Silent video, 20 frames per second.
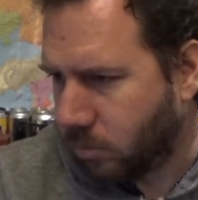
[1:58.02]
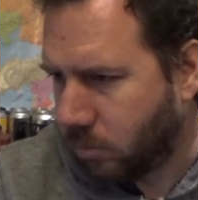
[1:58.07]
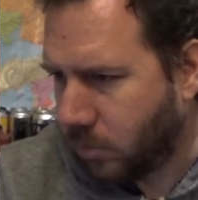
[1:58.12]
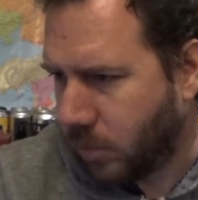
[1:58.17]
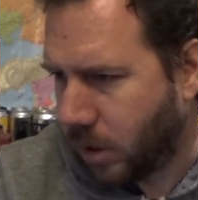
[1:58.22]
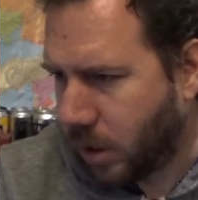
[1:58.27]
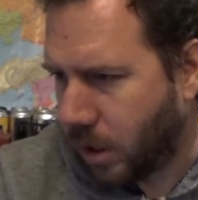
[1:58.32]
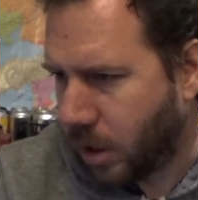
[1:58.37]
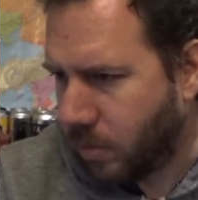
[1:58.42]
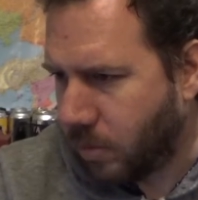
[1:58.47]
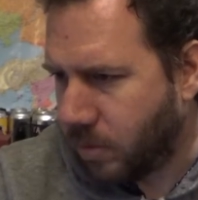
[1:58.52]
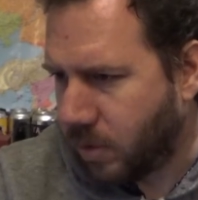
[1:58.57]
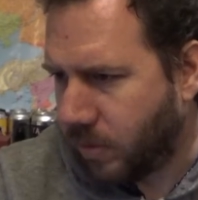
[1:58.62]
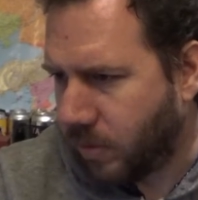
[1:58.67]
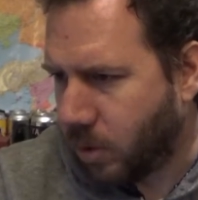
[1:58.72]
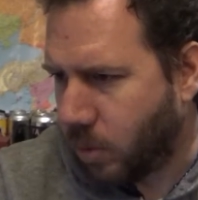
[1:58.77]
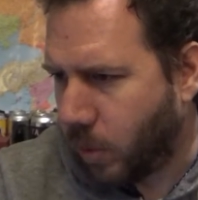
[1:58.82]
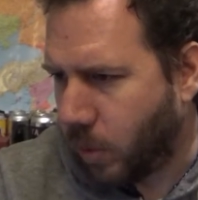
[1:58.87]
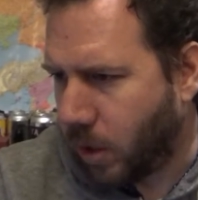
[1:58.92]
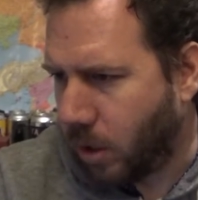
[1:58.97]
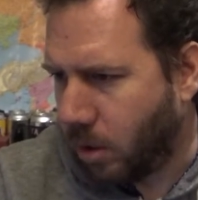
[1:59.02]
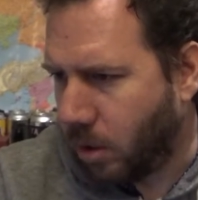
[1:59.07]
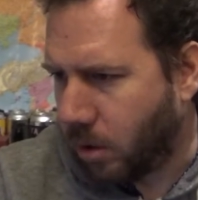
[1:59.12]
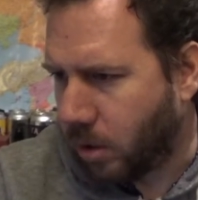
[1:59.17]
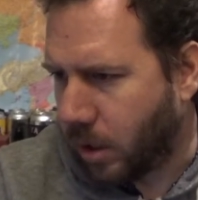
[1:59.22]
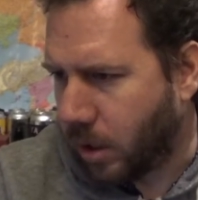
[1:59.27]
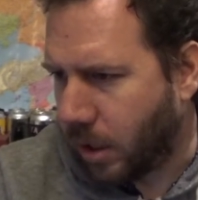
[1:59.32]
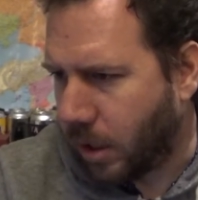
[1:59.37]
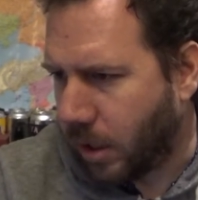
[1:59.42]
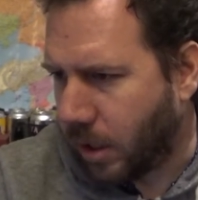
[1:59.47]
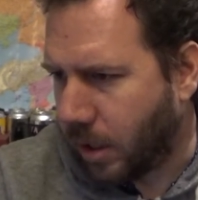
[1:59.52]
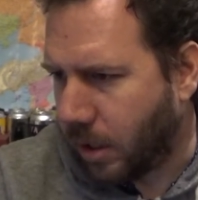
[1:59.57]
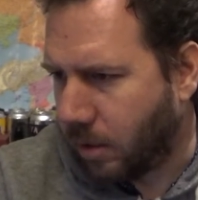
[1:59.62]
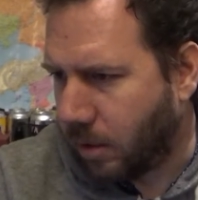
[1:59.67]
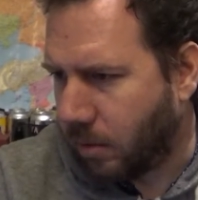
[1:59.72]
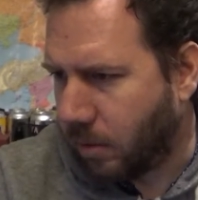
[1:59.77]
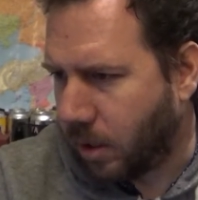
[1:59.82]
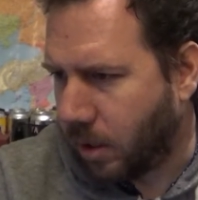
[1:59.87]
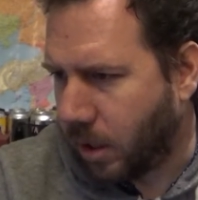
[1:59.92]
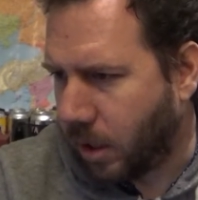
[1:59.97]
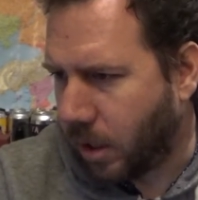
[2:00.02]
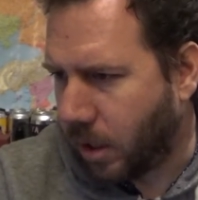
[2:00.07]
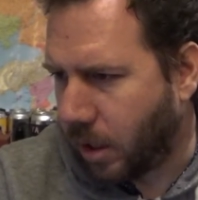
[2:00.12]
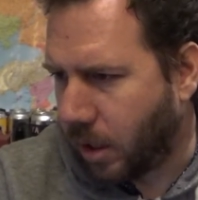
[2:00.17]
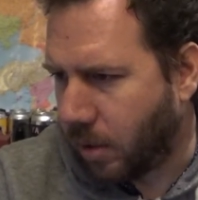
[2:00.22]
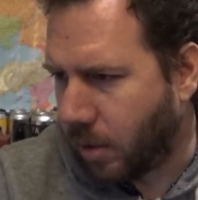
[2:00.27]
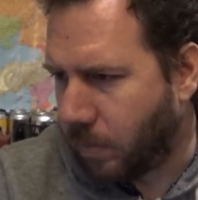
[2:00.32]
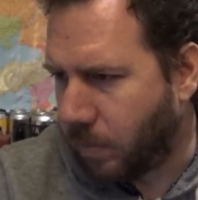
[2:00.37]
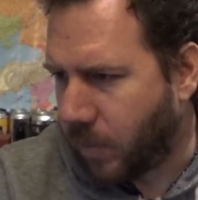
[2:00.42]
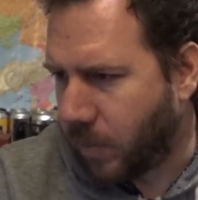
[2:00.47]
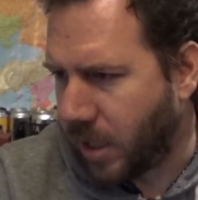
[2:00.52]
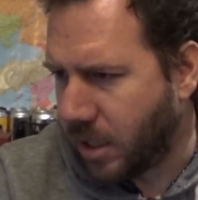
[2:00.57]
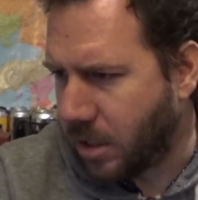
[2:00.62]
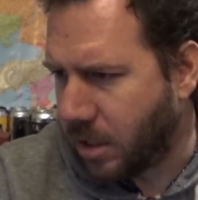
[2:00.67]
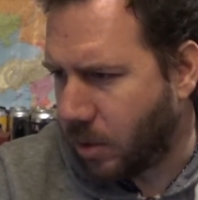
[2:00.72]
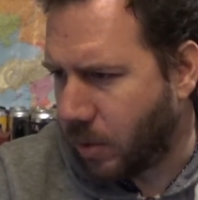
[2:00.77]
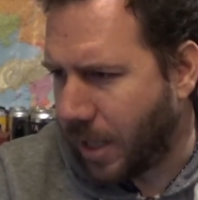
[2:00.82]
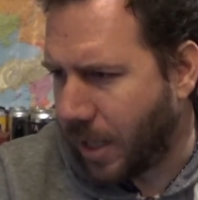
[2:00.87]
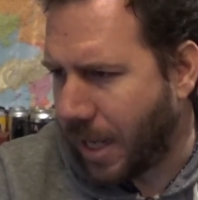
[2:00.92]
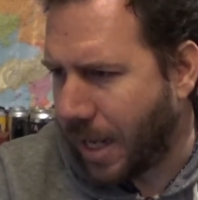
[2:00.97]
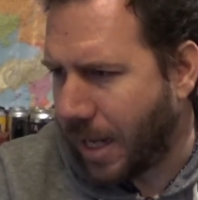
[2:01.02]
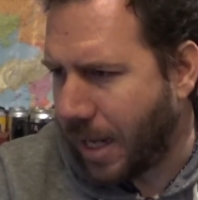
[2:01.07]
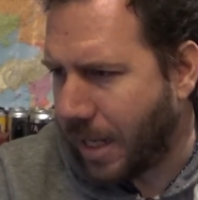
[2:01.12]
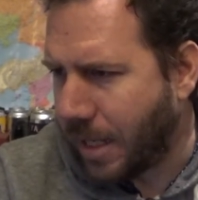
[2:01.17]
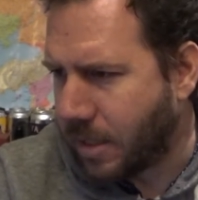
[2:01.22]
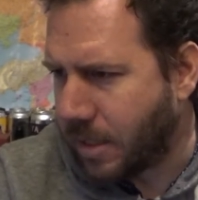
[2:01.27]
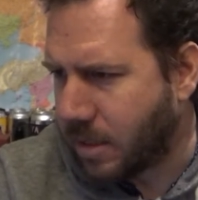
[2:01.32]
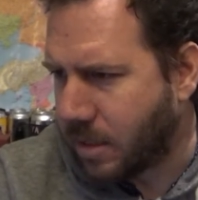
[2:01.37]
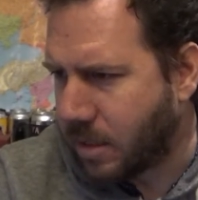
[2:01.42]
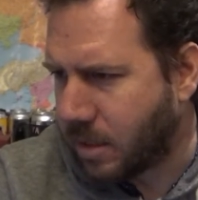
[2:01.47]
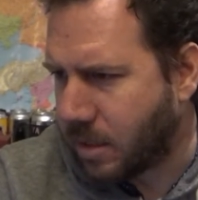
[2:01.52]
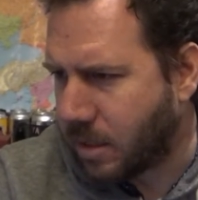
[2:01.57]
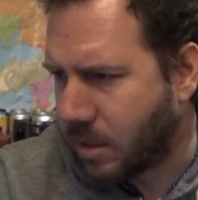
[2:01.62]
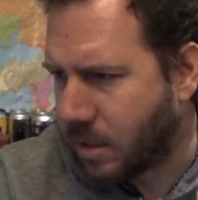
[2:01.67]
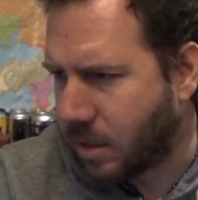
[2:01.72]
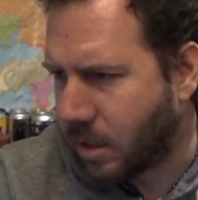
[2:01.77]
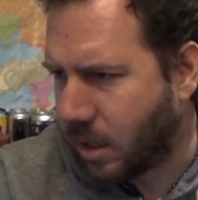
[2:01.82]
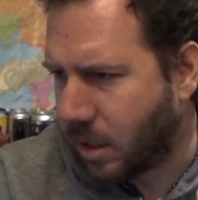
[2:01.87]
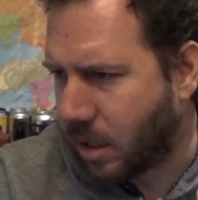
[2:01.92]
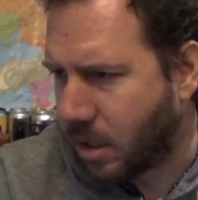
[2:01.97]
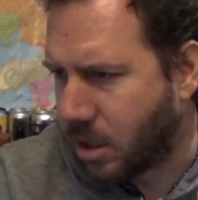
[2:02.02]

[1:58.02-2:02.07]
Let's have a quick look here. They do a Helles, a